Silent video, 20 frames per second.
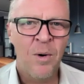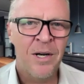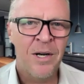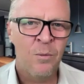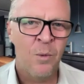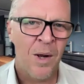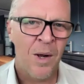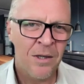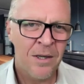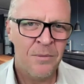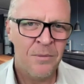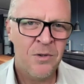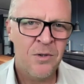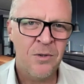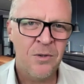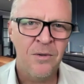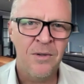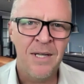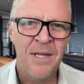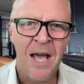and welcome
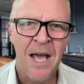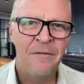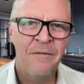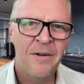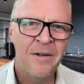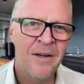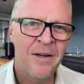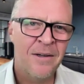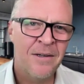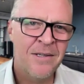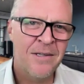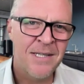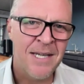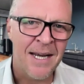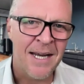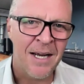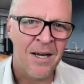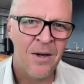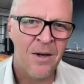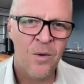to the African
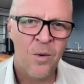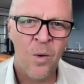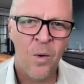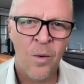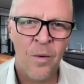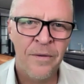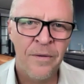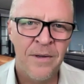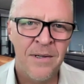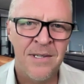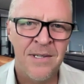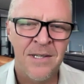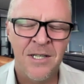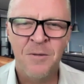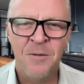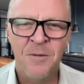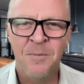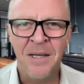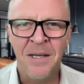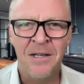Tech Authors and
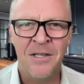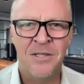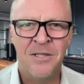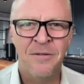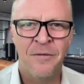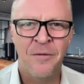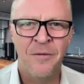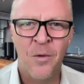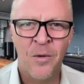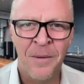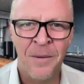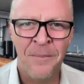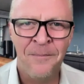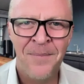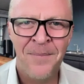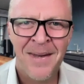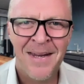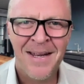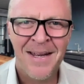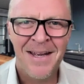Speakers Forum.
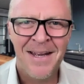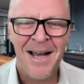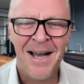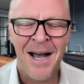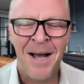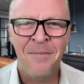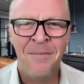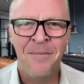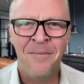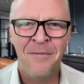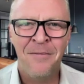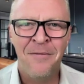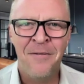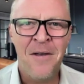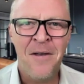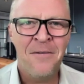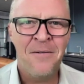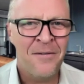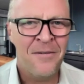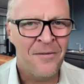I'm
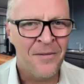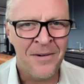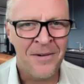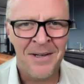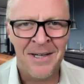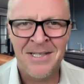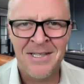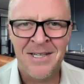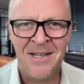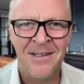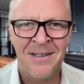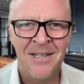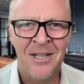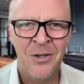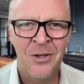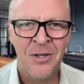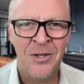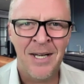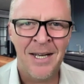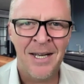very, very excited
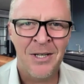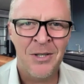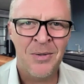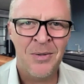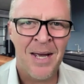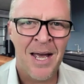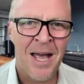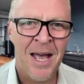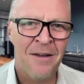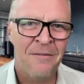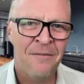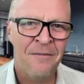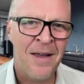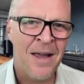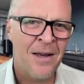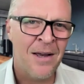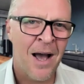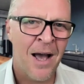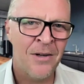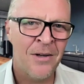today to have
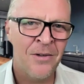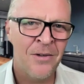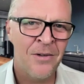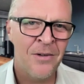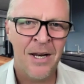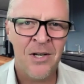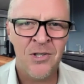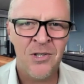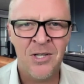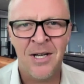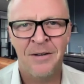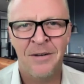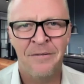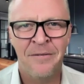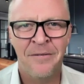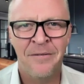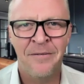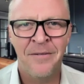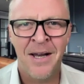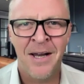Adrian Hinchcliffe
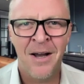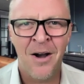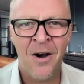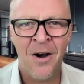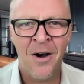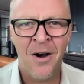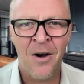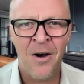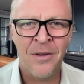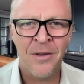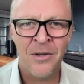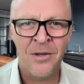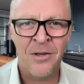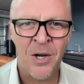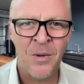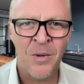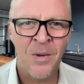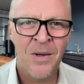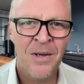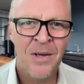on the
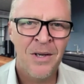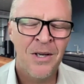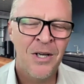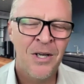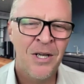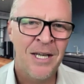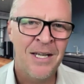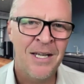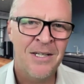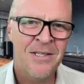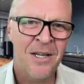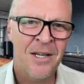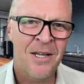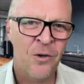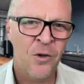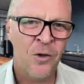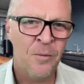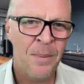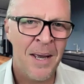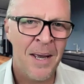show. He is the
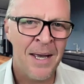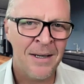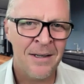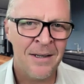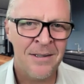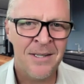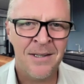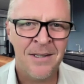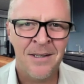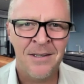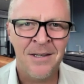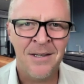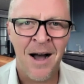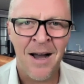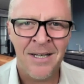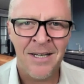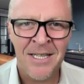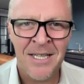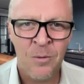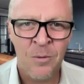group editor at
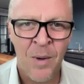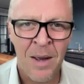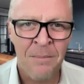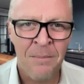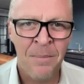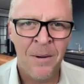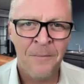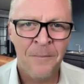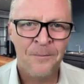ITWeb.